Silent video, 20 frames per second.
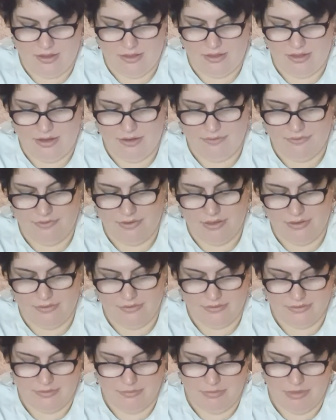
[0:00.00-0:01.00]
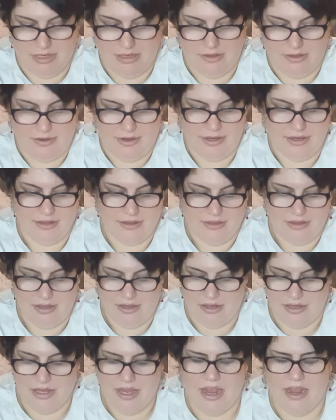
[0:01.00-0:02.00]
That feels a bit like
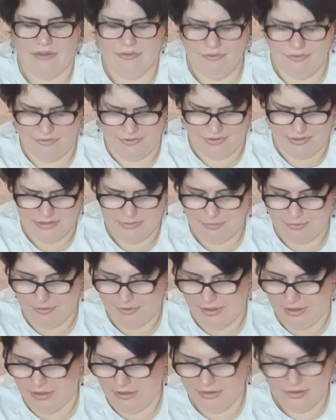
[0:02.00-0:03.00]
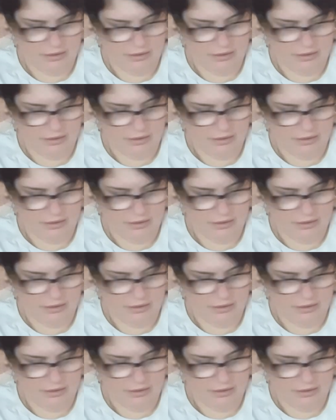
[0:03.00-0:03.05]
the canvas print.